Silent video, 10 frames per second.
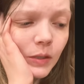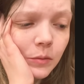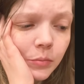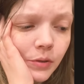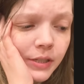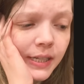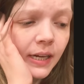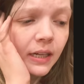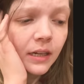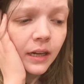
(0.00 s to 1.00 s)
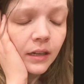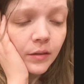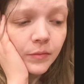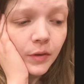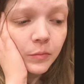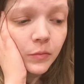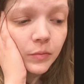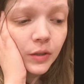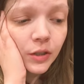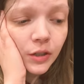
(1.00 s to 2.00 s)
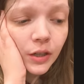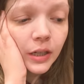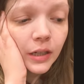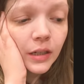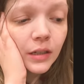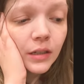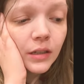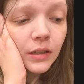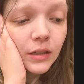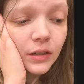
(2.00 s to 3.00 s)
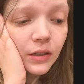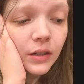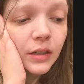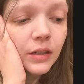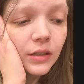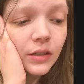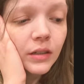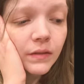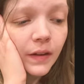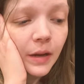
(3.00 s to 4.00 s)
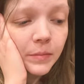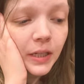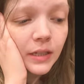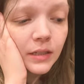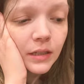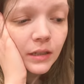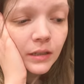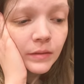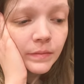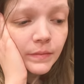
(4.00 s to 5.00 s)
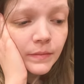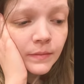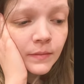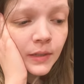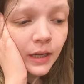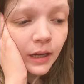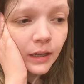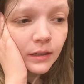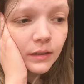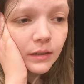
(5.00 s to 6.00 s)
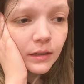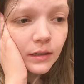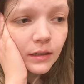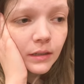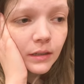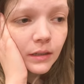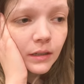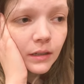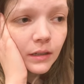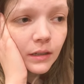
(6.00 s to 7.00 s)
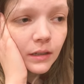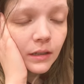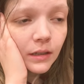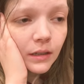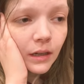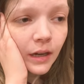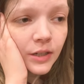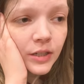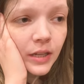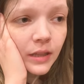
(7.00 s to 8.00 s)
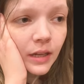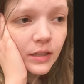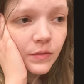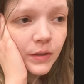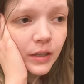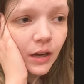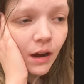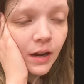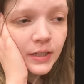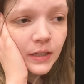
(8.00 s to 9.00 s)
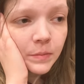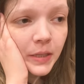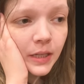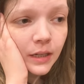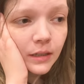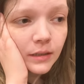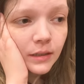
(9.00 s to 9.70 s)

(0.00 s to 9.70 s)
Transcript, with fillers: both Danny and I come from good good, good families. And I just think that's really awesome and that